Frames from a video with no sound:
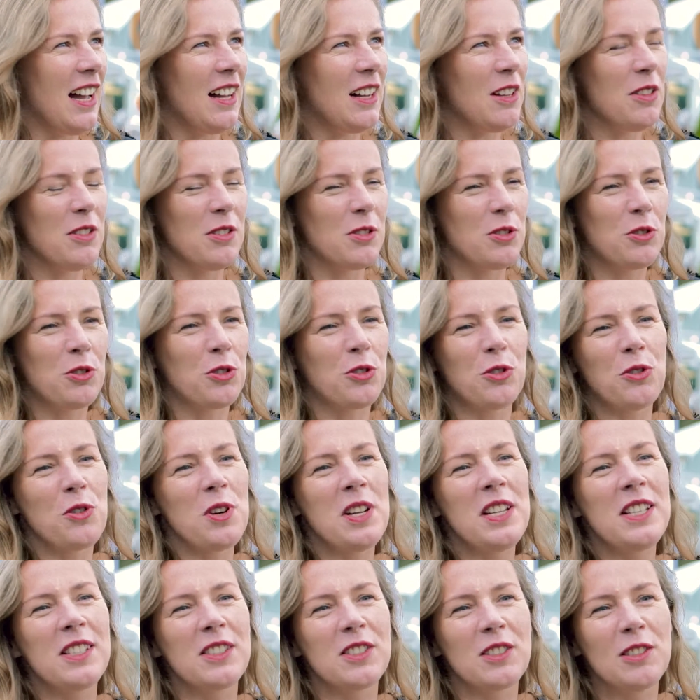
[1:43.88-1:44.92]
the
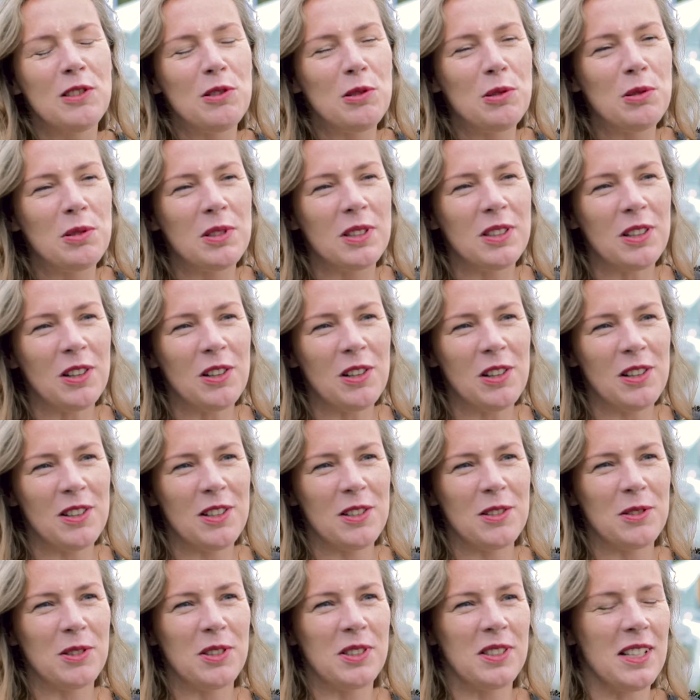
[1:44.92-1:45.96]
trees look. All
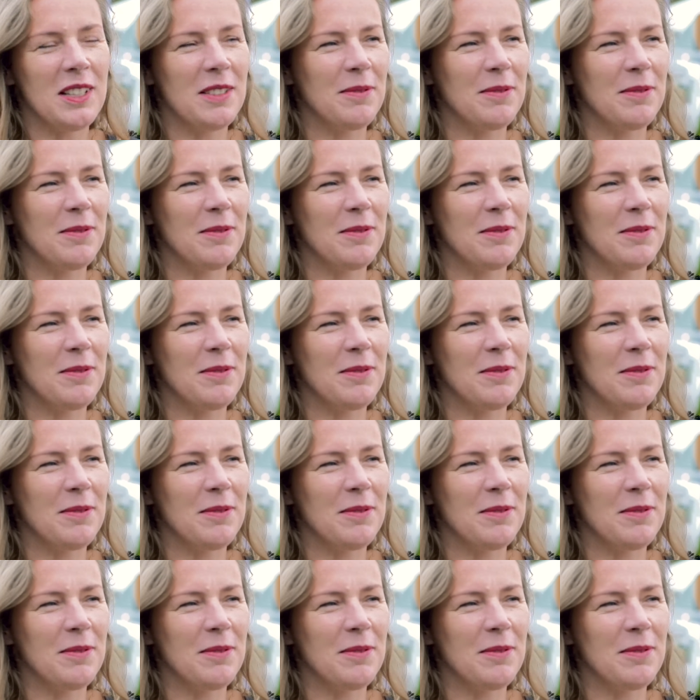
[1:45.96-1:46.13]
those.